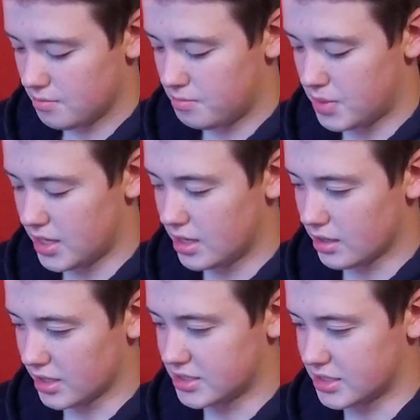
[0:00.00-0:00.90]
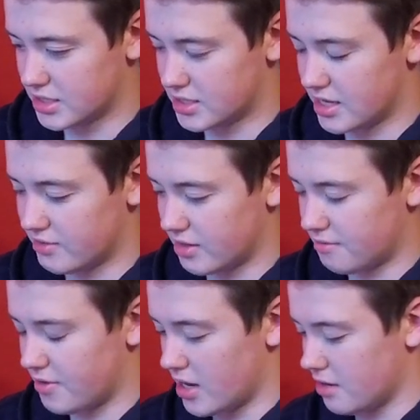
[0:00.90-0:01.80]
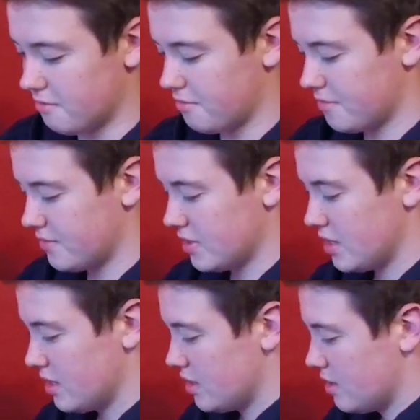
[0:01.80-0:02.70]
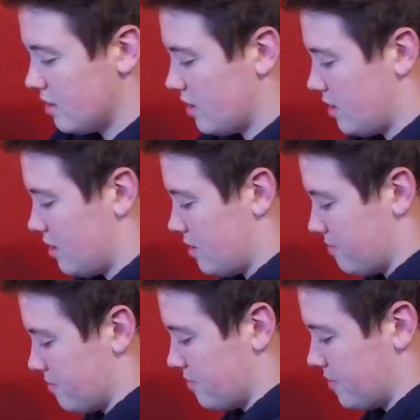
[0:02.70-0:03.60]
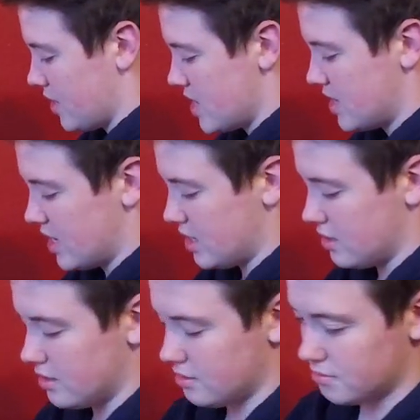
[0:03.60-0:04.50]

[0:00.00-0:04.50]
big, like 6 and 7 and 5. And then